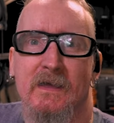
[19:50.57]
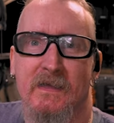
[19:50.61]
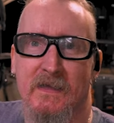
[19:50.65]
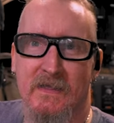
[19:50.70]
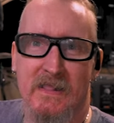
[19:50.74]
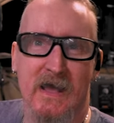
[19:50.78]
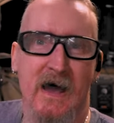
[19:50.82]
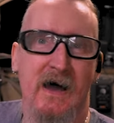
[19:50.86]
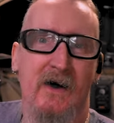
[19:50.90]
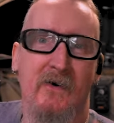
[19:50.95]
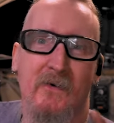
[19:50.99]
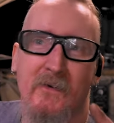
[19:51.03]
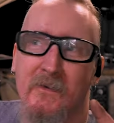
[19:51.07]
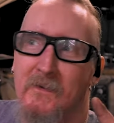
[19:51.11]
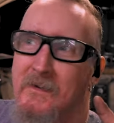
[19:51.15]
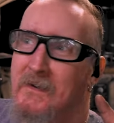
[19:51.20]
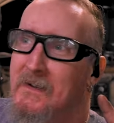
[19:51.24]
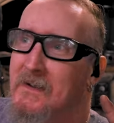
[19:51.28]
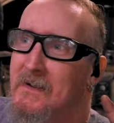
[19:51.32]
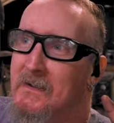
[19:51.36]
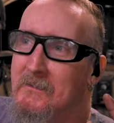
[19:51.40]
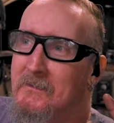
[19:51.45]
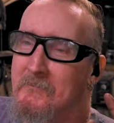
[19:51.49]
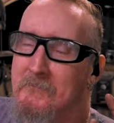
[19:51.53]
You know,
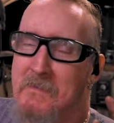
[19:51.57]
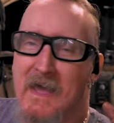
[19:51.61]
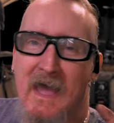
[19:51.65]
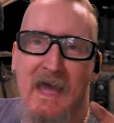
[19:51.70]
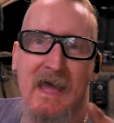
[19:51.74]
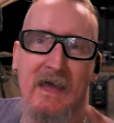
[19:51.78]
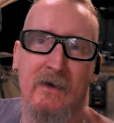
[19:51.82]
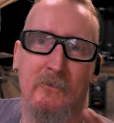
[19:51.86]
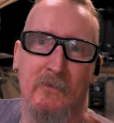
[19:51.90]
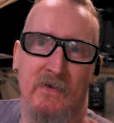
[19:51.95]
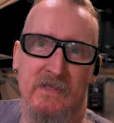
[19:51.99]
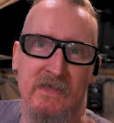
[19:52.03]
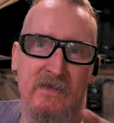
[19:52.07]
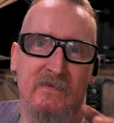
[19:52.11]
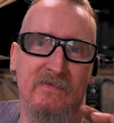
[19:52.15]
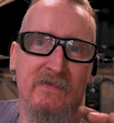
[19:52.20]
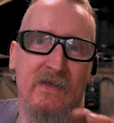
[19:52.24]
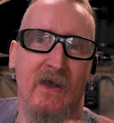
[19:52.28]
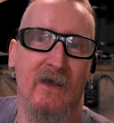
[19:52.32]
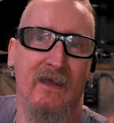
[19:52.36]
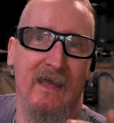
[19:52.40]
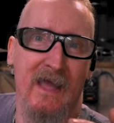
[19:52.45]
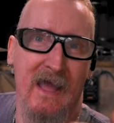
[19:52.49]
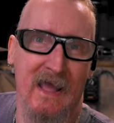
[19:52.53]
man, when you
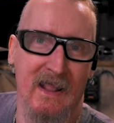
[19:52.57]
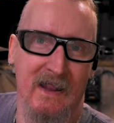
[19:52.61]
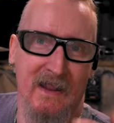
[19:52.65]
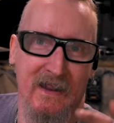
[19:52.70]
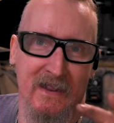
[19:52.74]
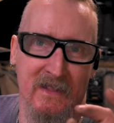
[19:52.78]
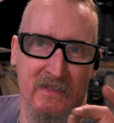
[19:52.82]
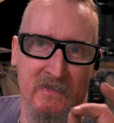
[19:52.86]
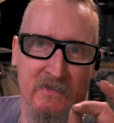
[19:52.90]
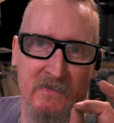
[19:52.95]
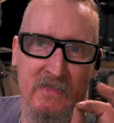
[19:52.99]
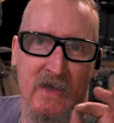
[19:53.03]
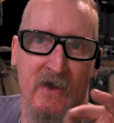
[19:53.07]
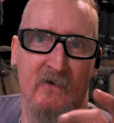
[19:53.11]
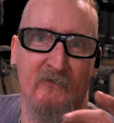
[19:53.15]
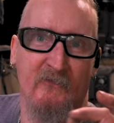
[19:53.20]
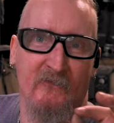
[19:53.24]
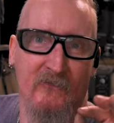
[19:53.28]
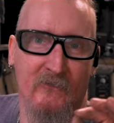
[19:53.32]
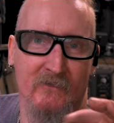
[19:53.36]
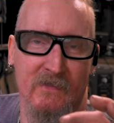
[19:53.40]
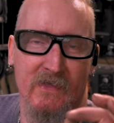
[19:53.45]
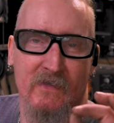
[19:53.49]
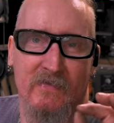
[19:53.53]
start editing, you know,
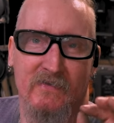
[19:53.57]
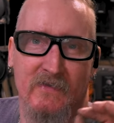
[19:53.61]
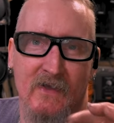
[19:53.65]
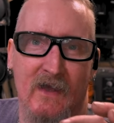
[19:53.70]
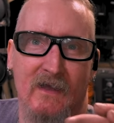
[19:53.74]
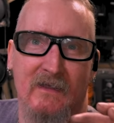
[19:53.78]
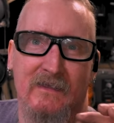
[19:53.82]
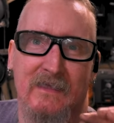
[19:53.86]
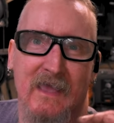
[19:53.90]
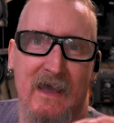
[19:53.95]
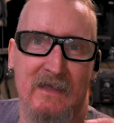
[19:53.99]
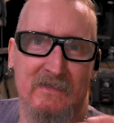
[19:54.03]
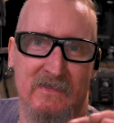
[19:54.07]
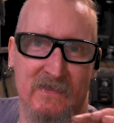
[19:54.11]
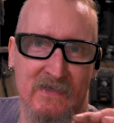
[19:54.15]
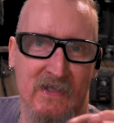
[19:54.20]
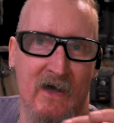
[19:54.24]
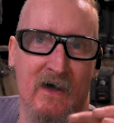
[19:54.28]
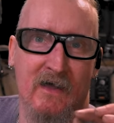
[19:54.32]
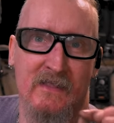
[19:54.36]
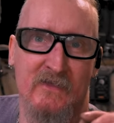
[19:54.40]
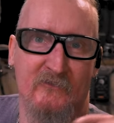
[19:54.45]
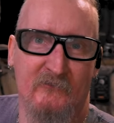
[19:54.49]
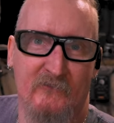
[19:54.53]
you start catching
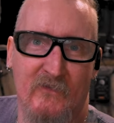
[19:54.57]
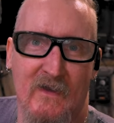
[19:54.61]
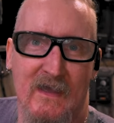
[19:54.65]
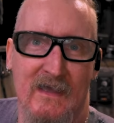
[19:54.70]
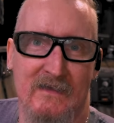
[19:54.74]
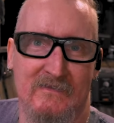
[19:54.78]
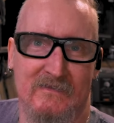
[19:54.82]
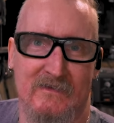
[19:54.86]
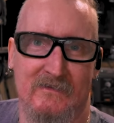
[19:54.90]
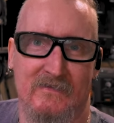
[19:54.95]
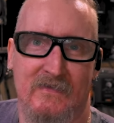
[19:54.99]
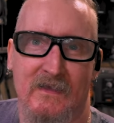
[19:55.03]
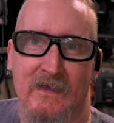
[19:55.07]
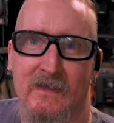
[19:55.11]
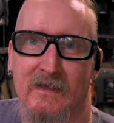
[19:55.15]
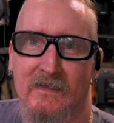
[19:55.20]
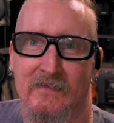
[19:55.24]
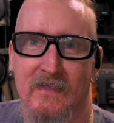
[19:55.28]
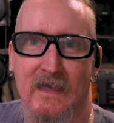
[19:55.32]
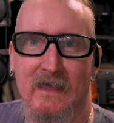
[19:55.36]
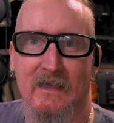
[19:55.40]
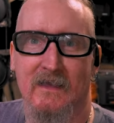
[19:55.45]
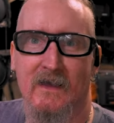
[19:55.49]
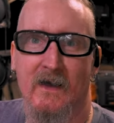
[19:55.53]
on to phrases
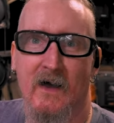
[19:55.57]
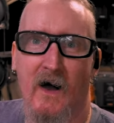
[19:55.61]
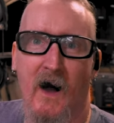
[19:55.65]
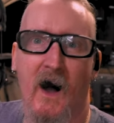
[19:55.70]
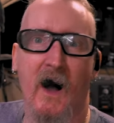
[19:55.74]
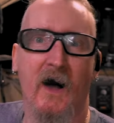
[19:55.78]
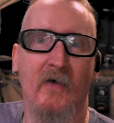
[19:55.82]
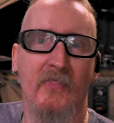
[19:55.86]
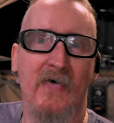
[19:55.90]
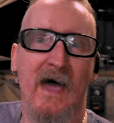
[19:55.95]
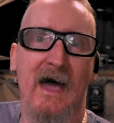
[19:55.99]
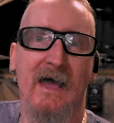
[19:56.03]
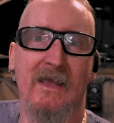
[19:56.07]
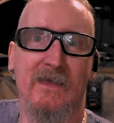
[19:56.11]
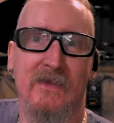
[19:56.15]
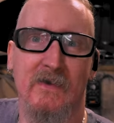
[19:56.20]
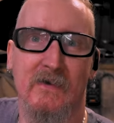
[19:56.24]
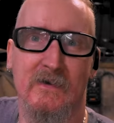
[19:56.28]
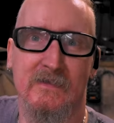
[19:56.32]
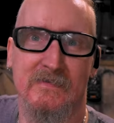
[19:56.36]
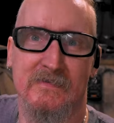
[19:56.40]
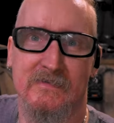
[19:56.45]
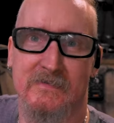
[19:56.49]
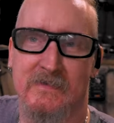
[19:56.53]
like all that
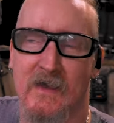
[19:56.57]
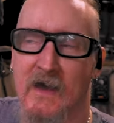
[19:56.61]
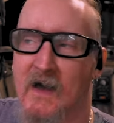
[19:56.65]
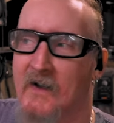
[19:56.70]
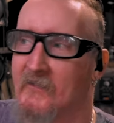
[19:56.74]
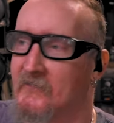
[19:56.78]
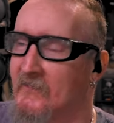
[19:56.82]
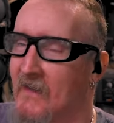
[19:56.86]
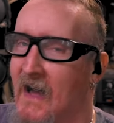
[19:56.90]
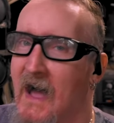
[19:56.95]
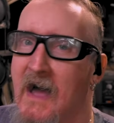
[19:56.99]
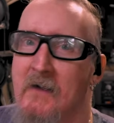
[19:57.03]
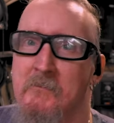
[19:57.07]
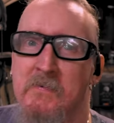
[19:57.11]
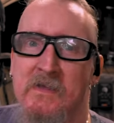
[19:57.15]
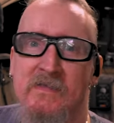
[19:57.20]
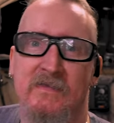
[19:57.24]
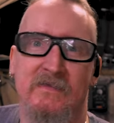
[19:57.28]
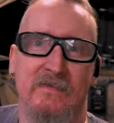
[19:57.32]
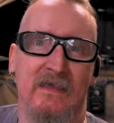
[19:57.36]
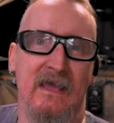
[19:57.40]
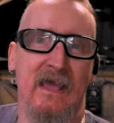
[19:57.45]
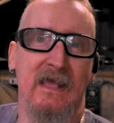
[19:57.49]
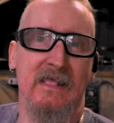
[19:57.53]
good stuff. I've
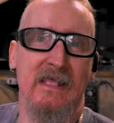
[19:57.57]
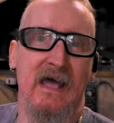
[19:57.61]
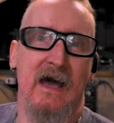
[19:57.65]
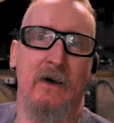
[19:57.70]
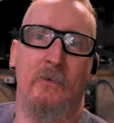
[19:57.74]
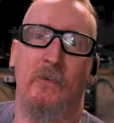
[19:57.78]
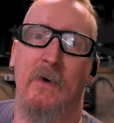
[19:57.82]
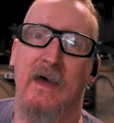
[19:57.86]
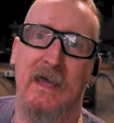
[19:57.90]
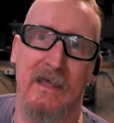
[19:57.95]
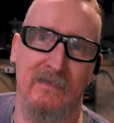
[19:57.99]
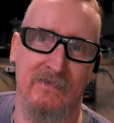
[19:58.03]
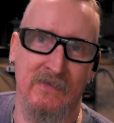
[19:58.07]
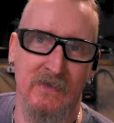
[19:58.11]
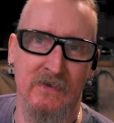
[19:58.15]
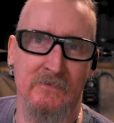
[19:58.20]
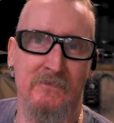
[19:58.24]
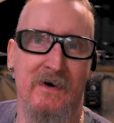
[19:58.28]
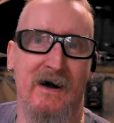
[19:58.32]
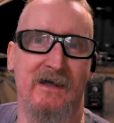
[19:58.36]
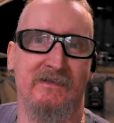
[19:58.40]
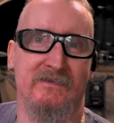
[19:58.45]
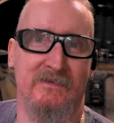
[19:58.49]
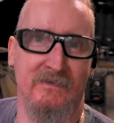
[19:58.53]
been saying that way too
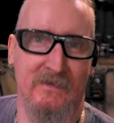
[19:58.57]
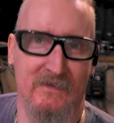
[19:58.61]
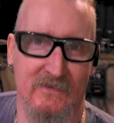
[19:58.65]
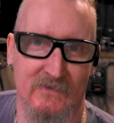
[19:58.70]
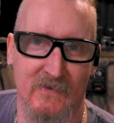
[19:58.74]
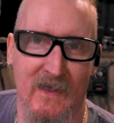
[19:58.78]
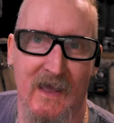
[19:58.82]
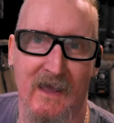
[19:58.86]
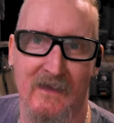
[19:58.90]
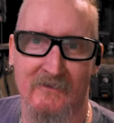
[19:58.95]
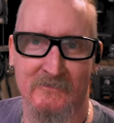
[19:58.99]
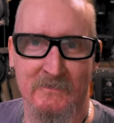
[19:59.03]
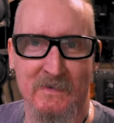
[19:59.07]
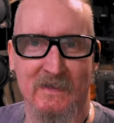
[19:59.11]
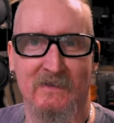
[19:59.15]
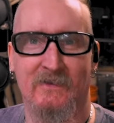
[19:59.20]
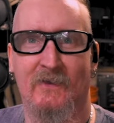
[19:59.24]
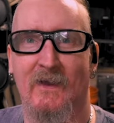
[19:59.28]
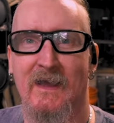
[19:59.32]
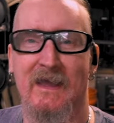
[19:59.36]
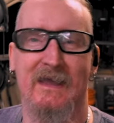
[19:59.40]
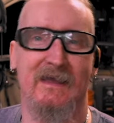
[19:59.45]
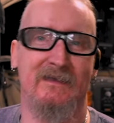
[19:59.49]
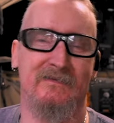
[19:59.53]
much and it drives me
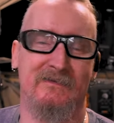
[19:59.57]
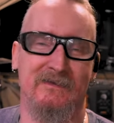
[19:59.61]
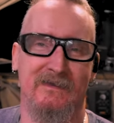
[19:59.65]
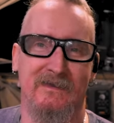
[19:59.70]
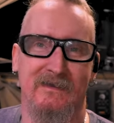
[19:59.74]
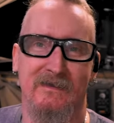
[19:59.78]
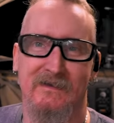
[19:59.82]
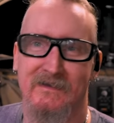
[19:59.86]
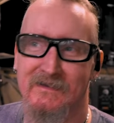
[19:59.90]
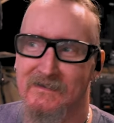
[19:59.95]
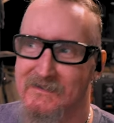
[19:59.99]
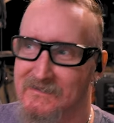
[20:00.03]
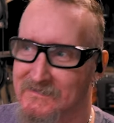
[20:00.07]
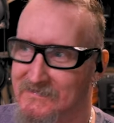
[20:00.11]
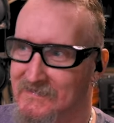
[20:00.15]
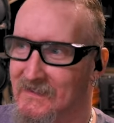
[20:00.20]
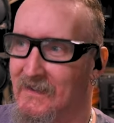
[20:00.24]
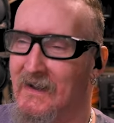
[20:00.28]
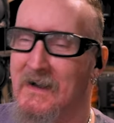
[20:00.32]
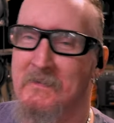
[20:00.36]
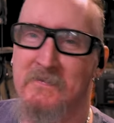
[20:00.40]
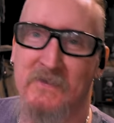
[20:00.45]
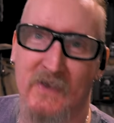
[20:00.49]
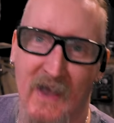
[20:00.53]
crazy.
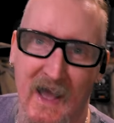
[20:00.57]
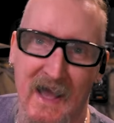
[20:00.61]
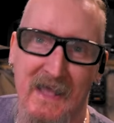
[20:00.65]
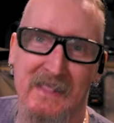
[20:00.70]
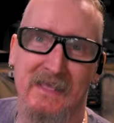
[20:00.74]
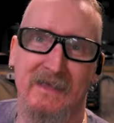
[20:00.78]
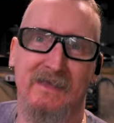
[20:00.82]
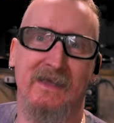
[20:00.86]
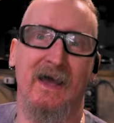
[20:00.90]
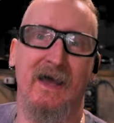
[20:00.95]
So I'm trying to